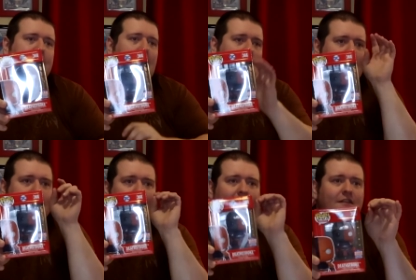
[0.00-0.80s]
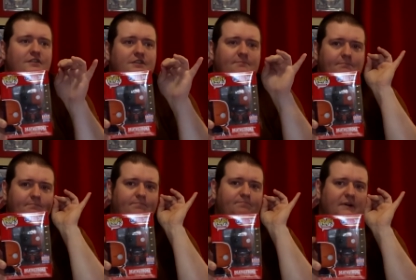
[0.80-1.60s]
the eight dollars,
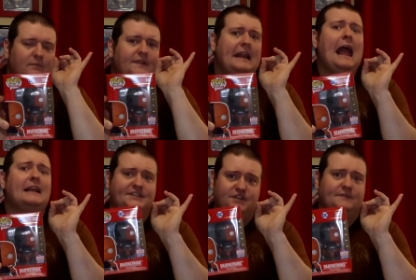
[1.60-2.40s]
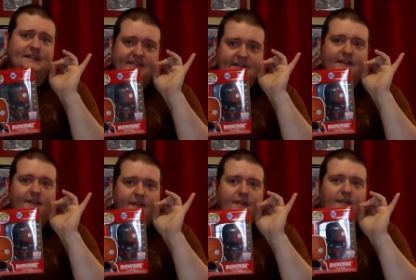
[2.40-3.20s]
but with an asterisk.
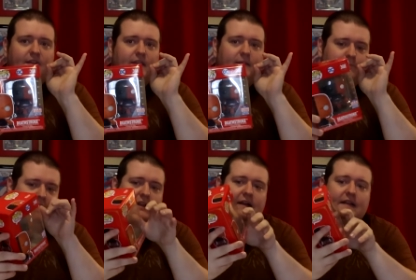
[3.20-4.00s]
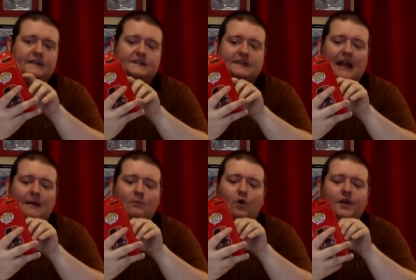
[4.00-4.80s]
Because
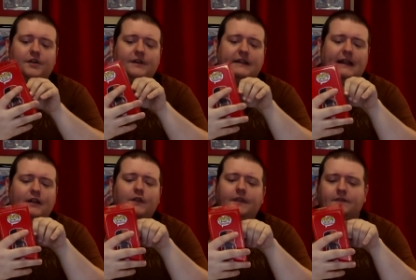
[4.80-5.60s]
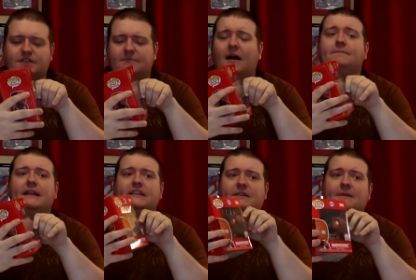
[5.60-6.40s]
I'm wondering, I know there were some
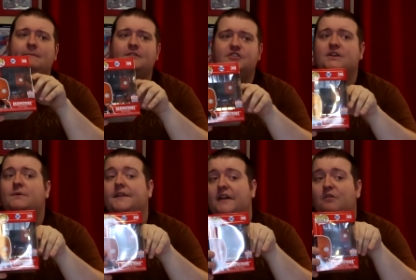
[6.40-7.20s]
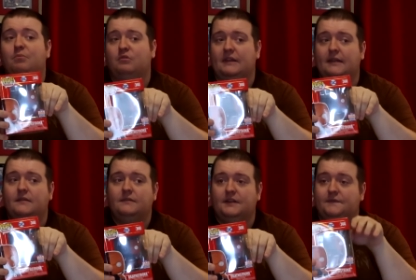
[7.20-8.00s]
updates to PPG and where they were
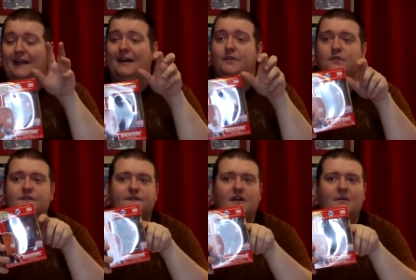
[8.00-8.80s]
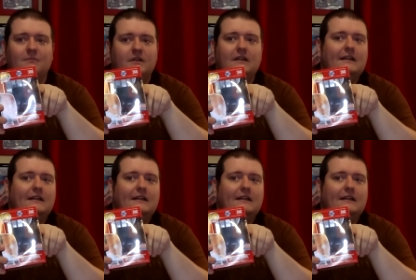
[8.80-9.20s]
pulling their values from,